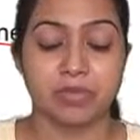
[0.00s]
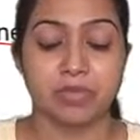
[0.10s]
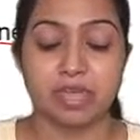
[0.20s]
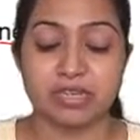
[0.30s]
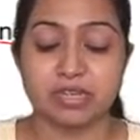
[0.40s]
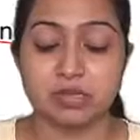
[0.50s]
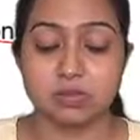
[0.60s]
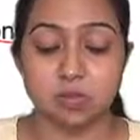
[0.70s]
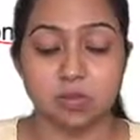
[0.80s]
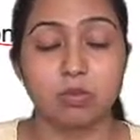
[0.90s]
That
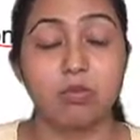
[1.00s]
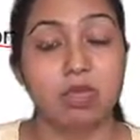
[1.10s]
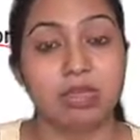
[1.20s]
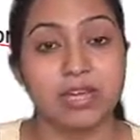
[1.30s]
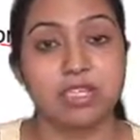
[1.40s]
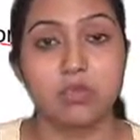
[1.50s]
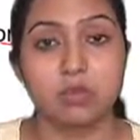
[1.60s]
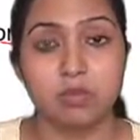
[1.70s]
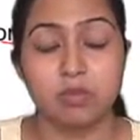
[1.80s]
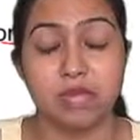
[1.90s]
is
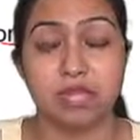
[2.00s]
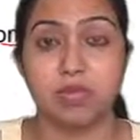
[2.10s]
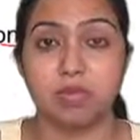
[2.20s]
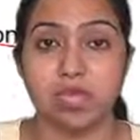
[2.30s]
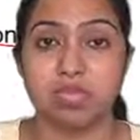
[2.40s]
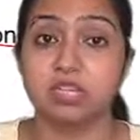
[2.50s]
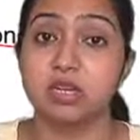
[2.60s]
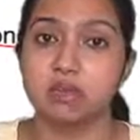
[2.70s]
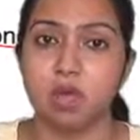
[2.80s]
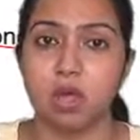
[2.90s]
what we mean by the term